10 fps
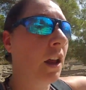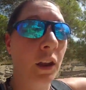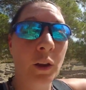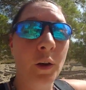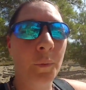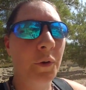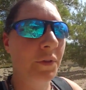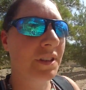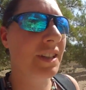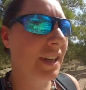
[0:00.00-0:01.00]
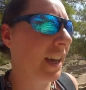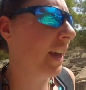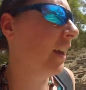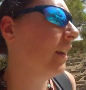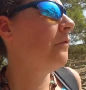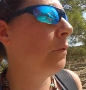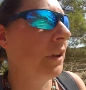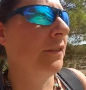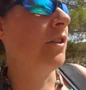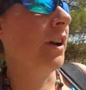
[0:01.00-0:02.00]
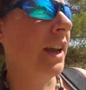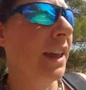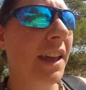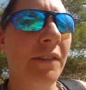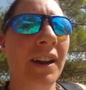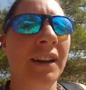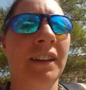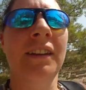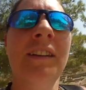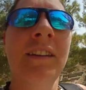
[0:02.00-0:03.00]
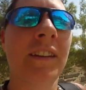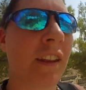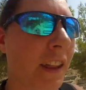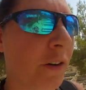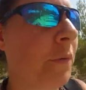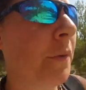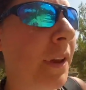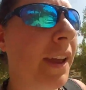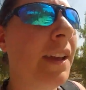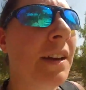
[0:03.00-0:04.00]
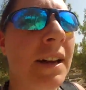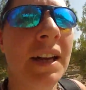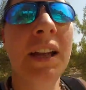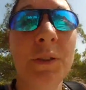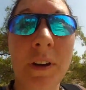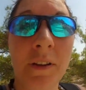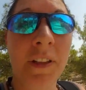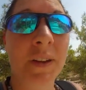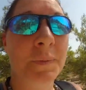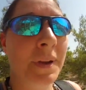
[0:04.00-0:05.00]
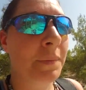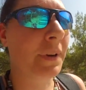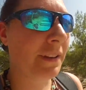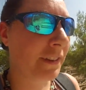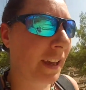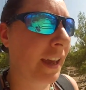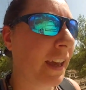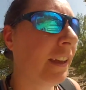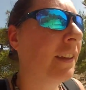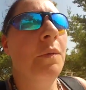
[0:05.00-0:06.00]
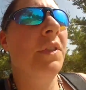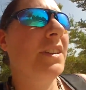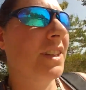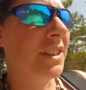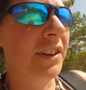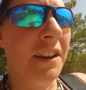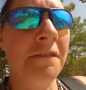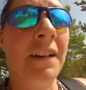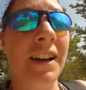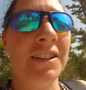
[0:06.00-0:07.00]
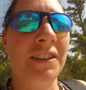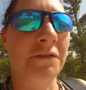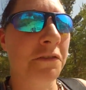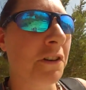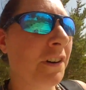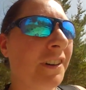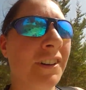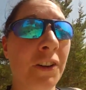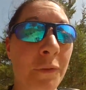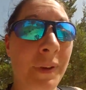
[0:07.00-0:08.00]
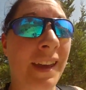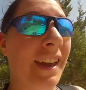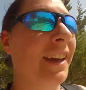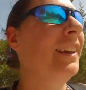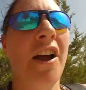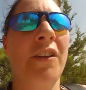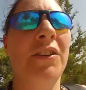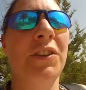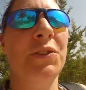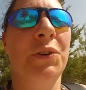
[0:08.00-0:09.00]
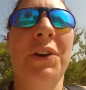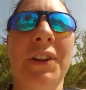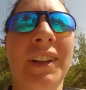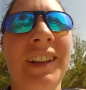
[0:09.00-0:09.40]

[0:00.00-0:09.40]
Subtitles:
a lot more of the city here. For what they've got here, they reckon that there were probably 12,000 people living here, but this is only a fraction of what could be here under the soil.